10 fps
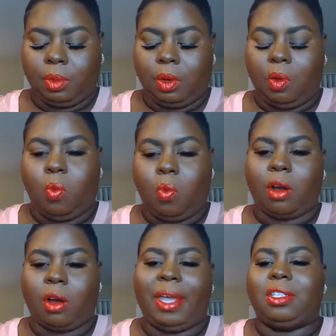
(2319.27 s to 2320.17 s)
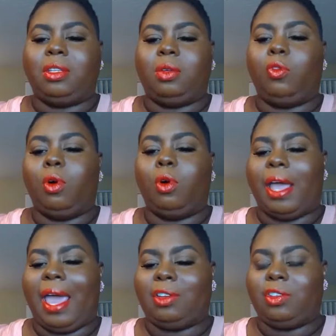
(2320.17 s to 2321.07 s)
Water-based. Sephora
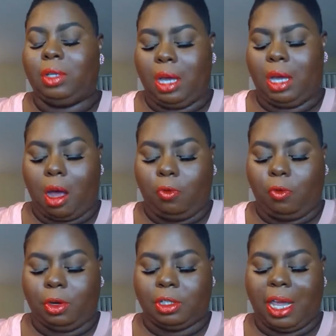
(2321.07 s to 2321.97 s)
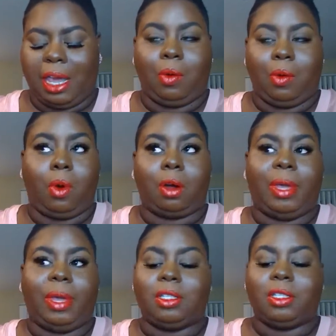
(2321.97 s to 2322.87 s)
actually offers a
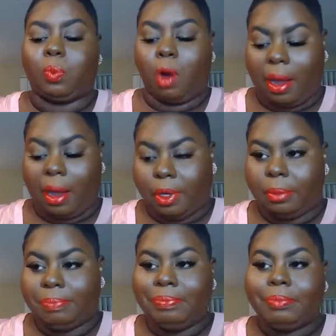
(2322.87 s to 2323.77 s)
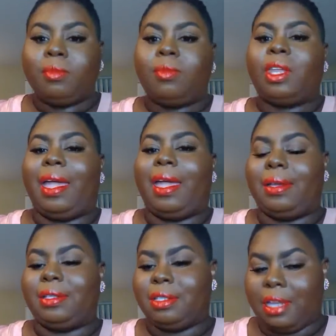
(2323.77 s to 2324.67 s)
water-based primer
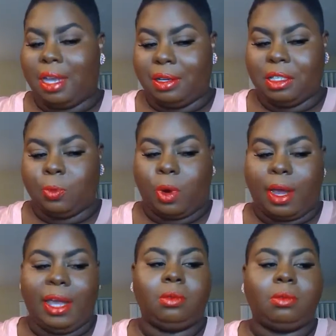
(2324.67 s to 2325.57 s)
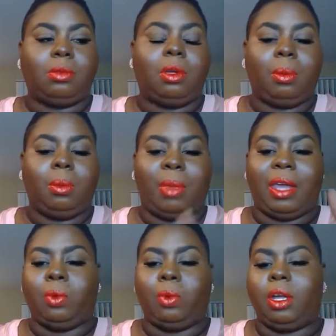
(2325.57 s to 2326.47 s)
and setting spray.
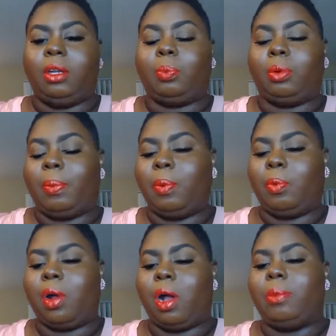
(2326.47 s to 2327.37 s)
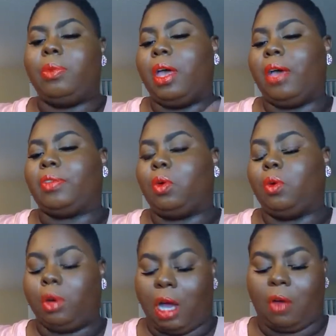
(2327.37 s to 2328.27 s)
Mayron Prep and Prime, you have to
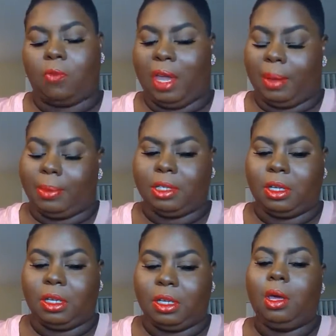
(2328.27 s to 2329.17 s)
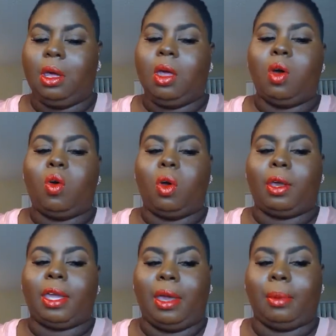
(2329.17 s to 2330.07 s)
order off of Amazon or
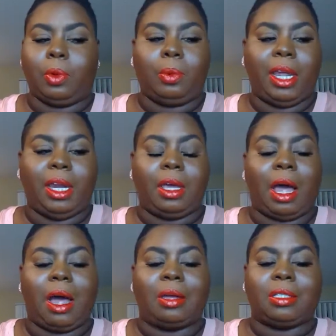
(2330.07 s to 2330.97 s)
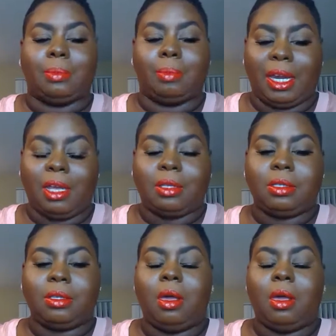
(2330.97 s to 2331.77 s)
Camera Ready Cosmetics.